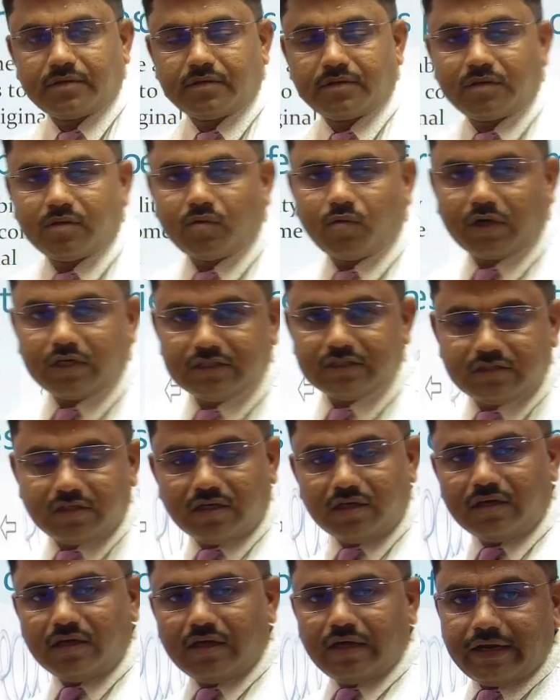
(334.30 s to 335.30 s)
What is
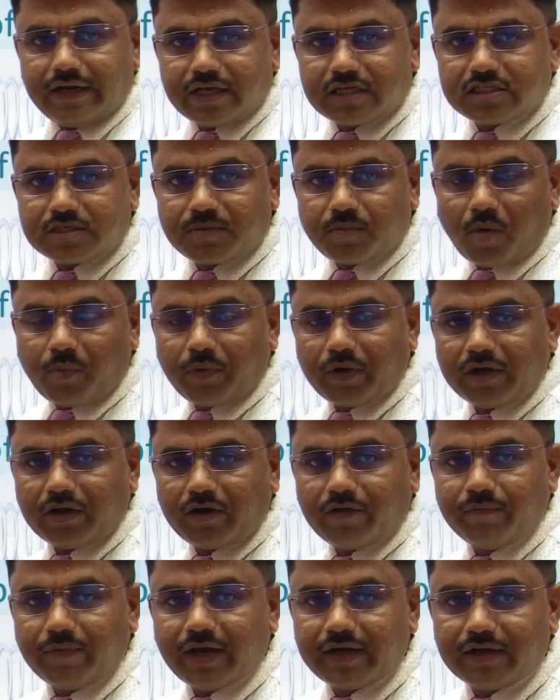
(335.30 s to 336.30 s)
the next property of
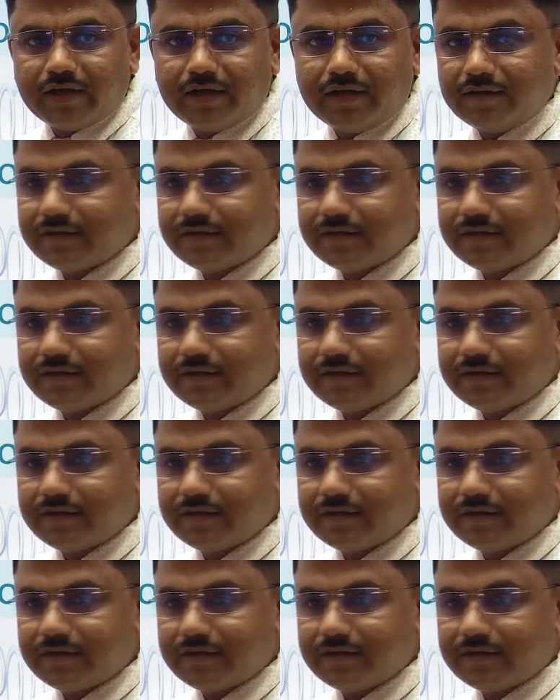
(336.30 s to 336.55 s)
matter?